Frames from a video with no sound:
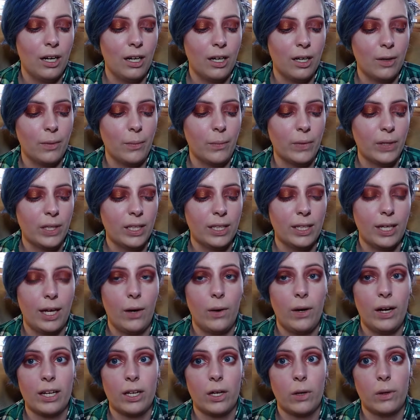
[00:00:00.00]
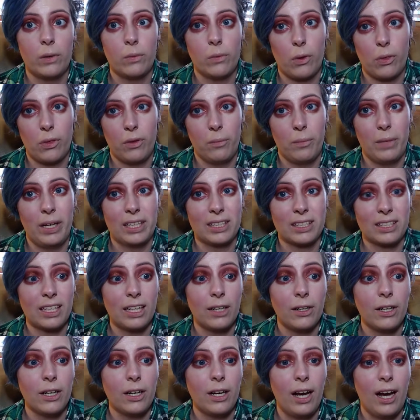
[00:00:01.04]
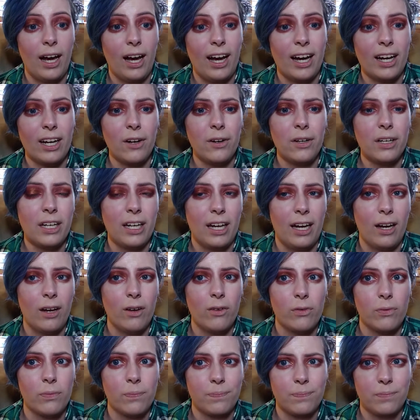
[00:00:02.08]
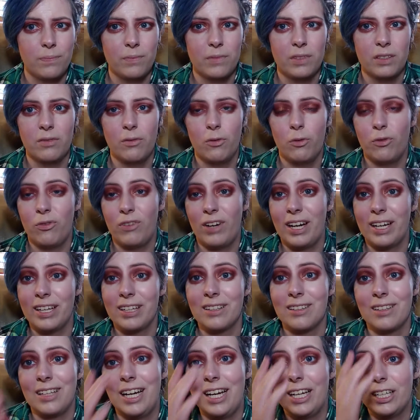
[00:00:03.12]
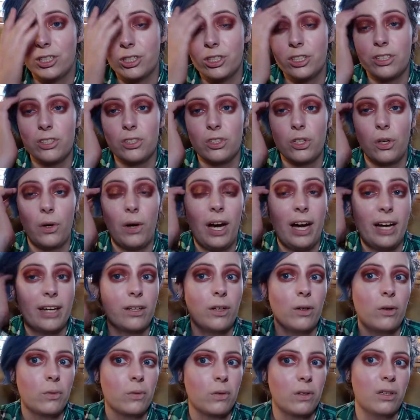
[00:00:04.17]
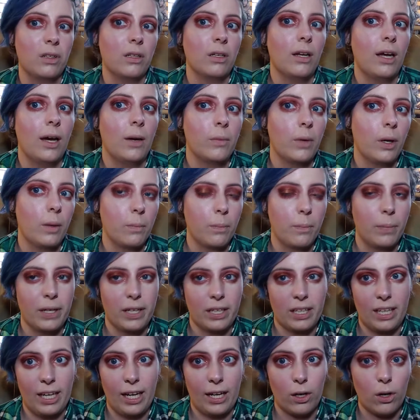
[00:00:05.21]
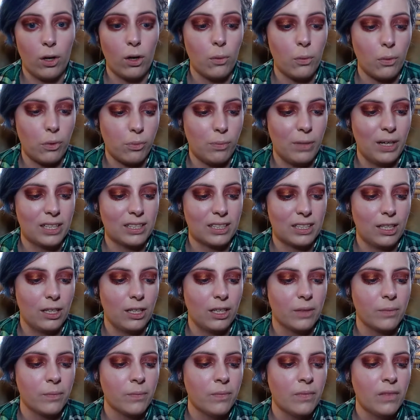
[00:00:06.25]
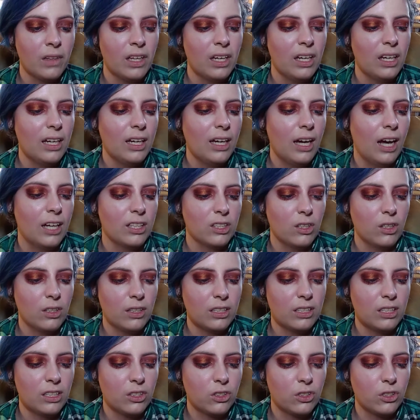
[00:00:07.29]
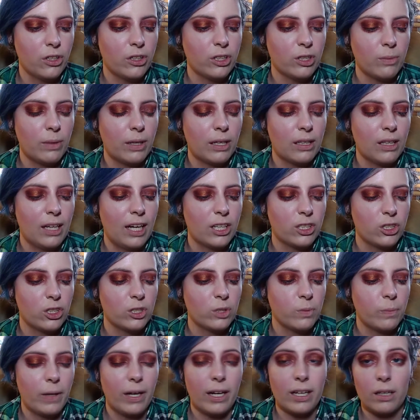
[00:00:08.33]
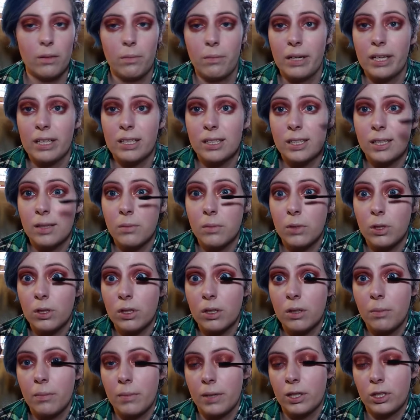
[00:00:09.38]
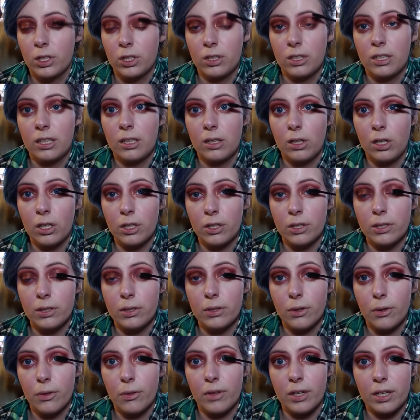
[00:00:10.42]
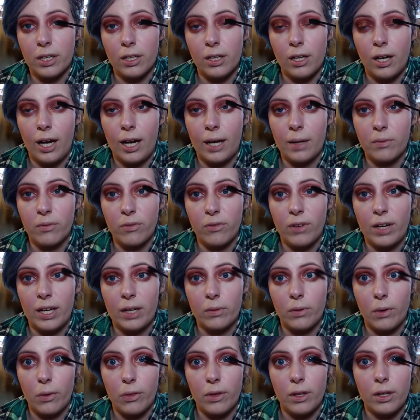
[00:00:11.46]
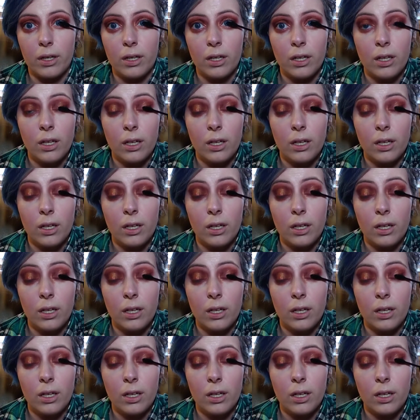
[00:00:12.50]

Now I go in with a mascara. I already have fine lashes, so I'm not picky at all with mascara. As long as it turns my lashes black and makes them look marginally longer or thicker, I'm fine with it.